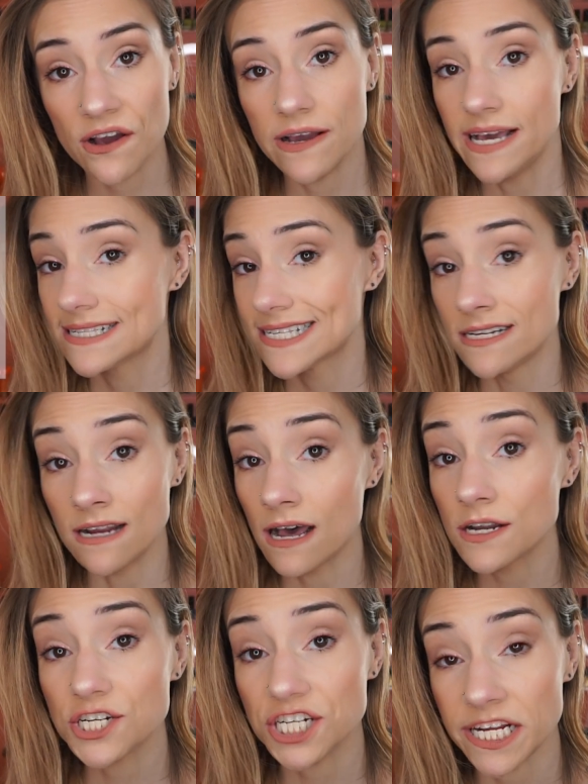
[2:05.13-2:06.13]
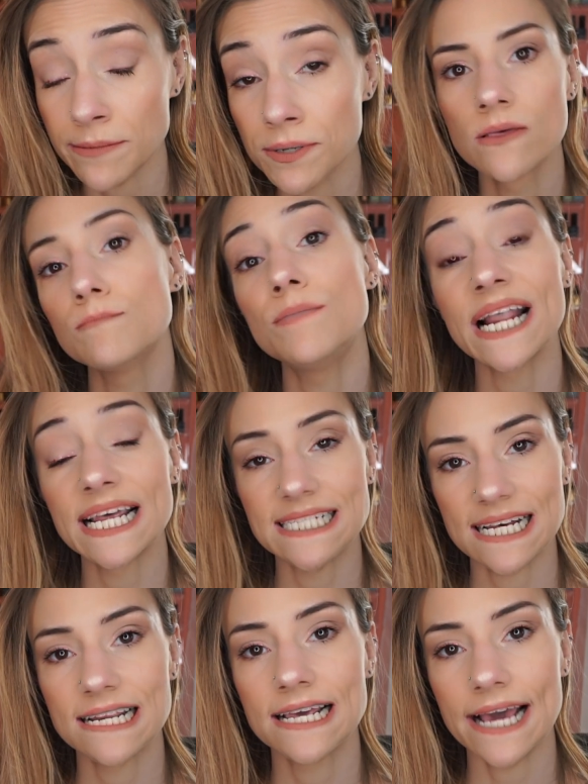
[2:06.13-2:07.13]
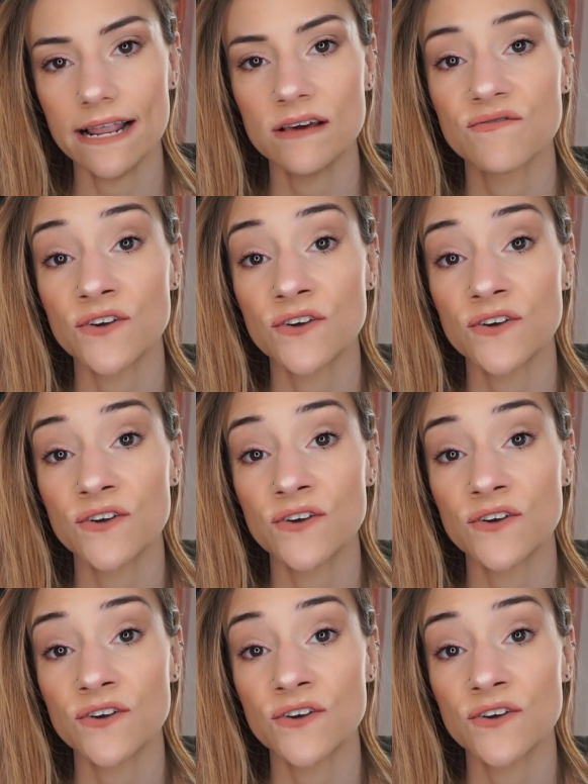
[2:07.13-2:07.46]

It's not cheap, but I did get it